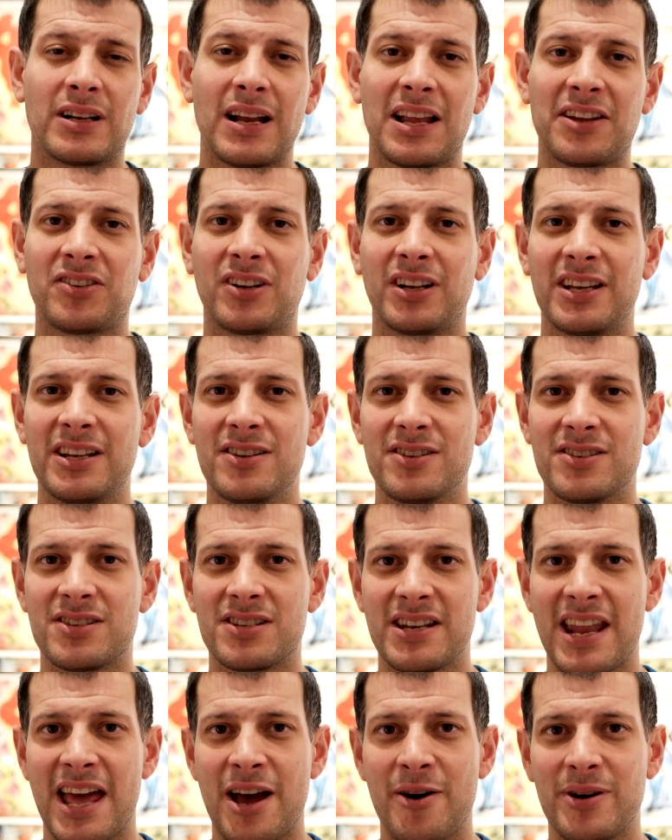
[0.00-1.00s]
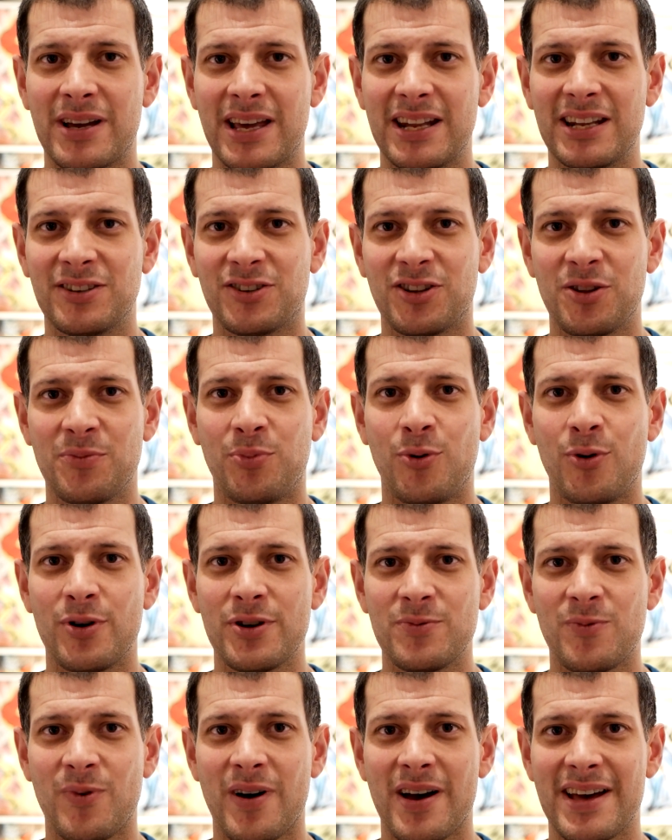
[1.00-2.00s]
Glass cleaners now are getting to the
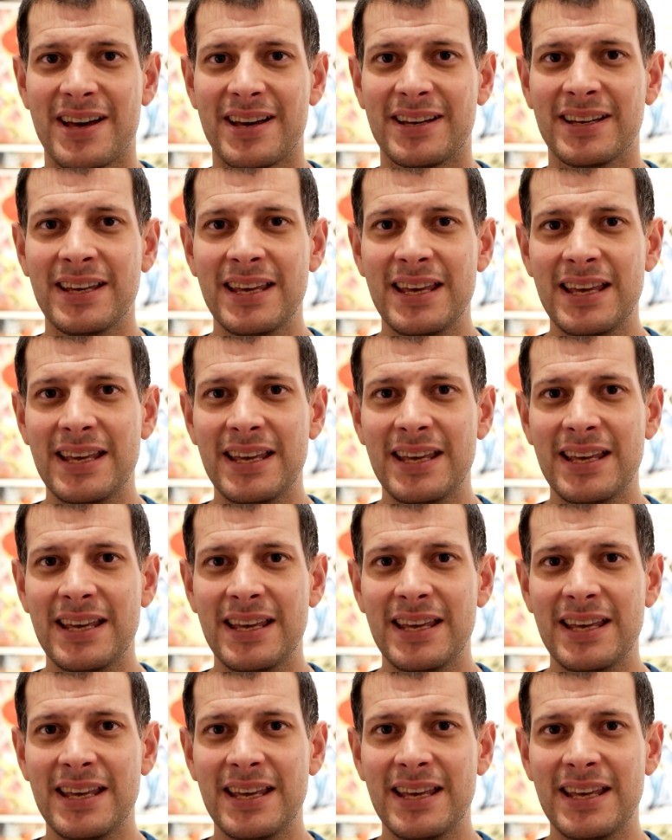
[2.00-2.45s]
point where